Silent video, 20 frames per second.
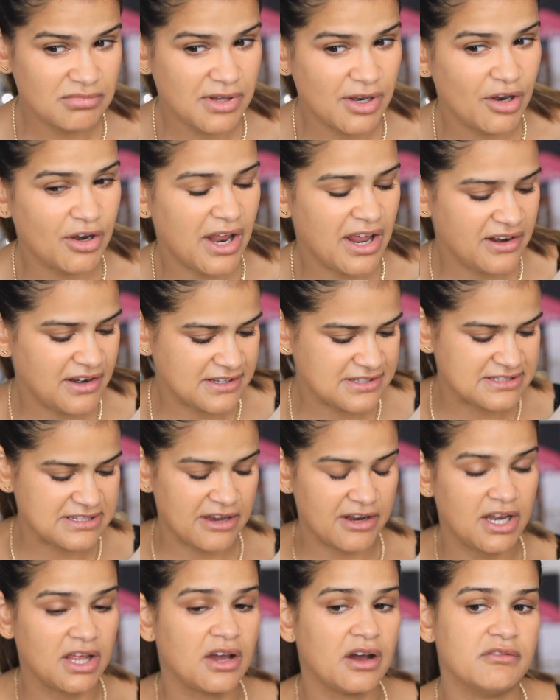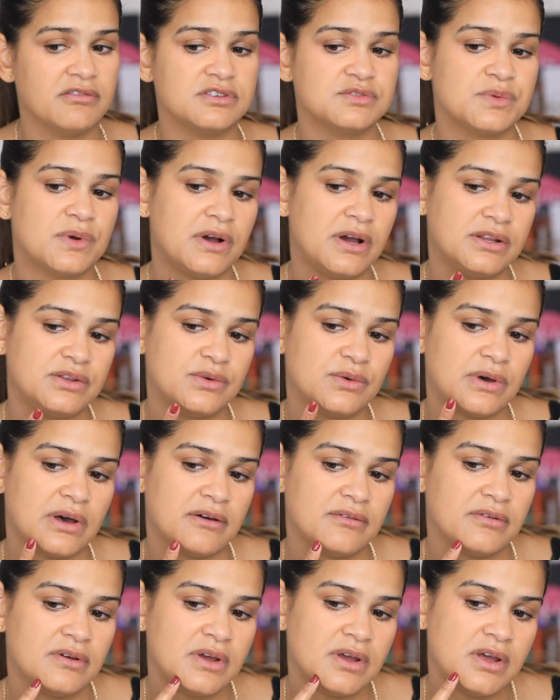Not necessarily coverage. Well, I do
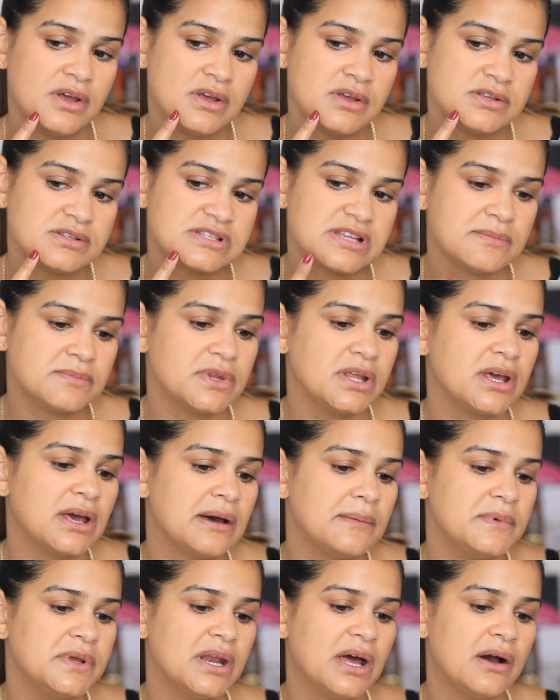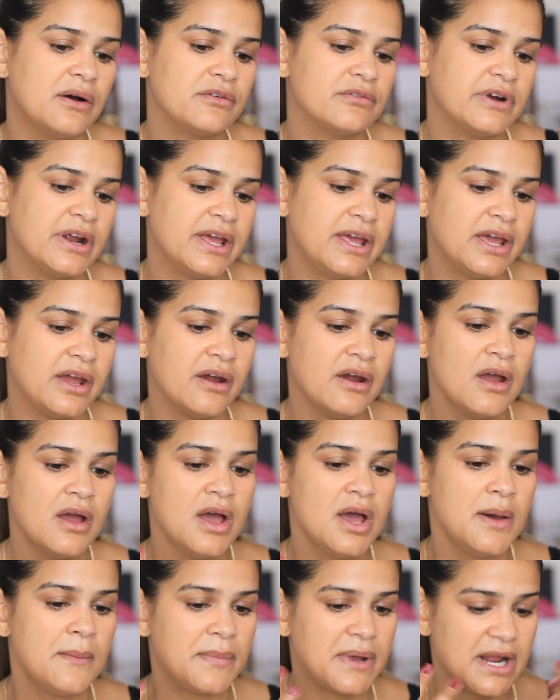have something coming out right here,
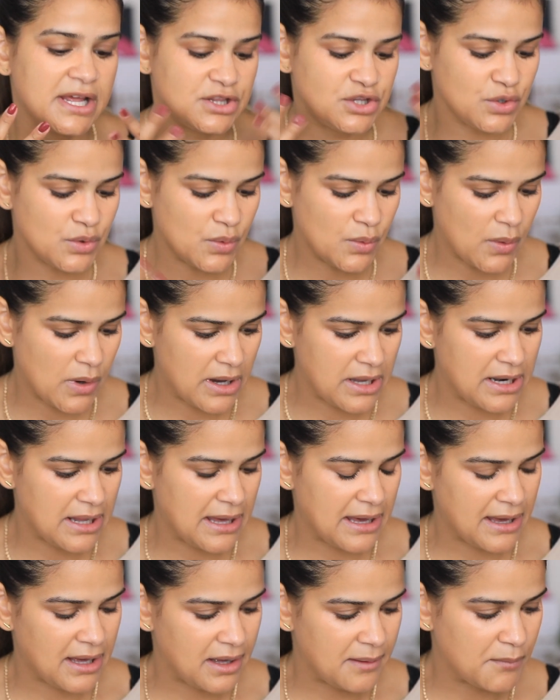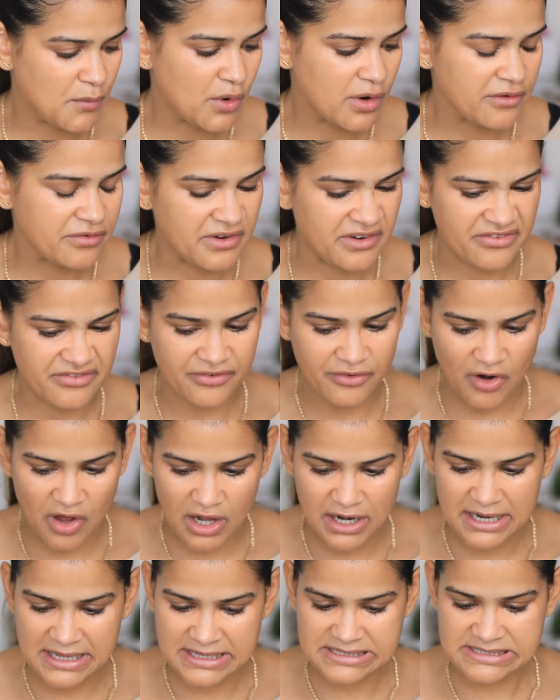but I do want more of a
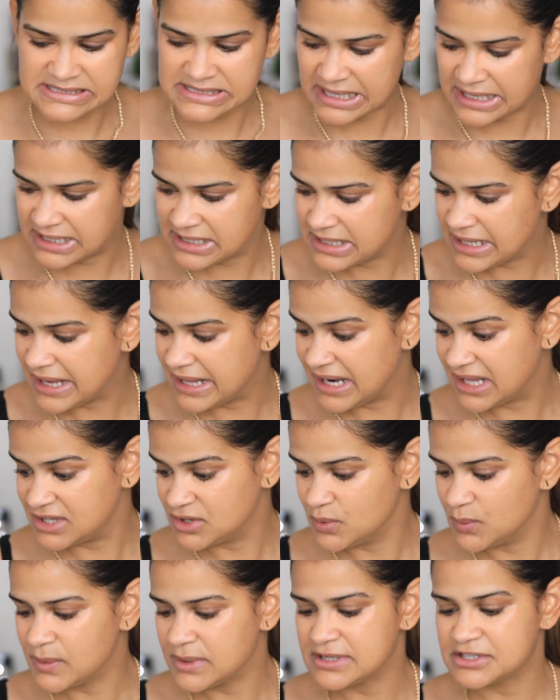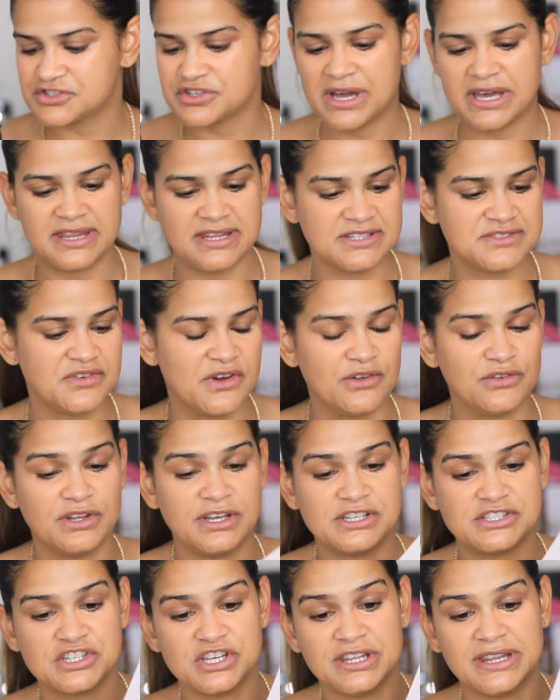flawless skin, and I do want to try this
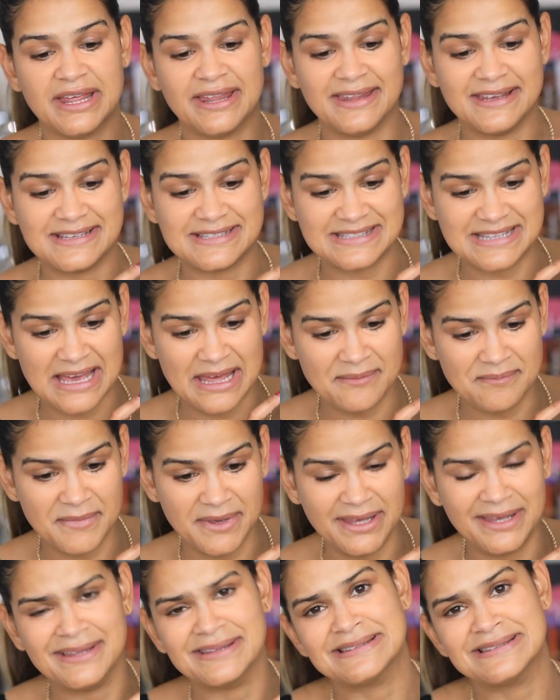foundation that they sent me.